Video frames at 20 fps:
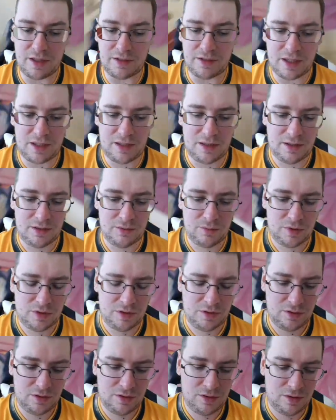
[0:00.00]
Italian
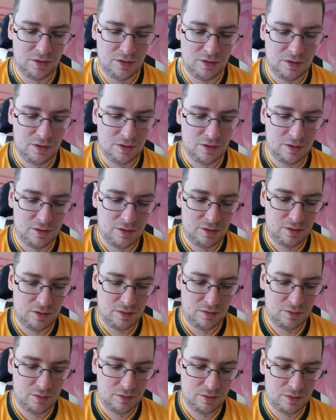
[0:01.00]
one.
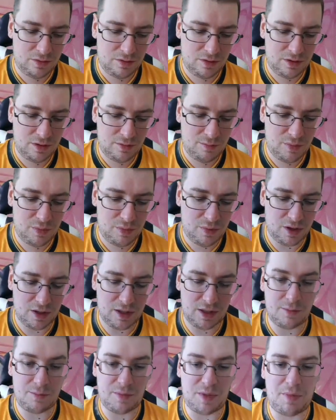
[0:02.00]
Oh, okay,
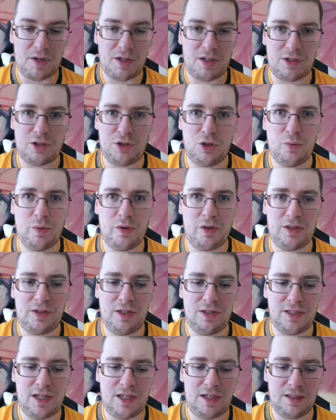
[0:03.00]
the past two were
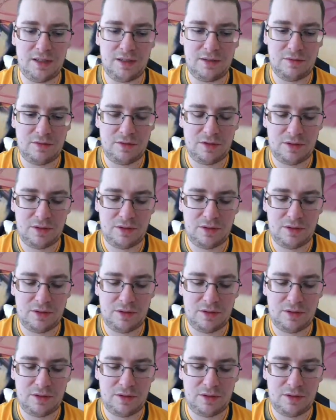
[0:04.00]
Italian.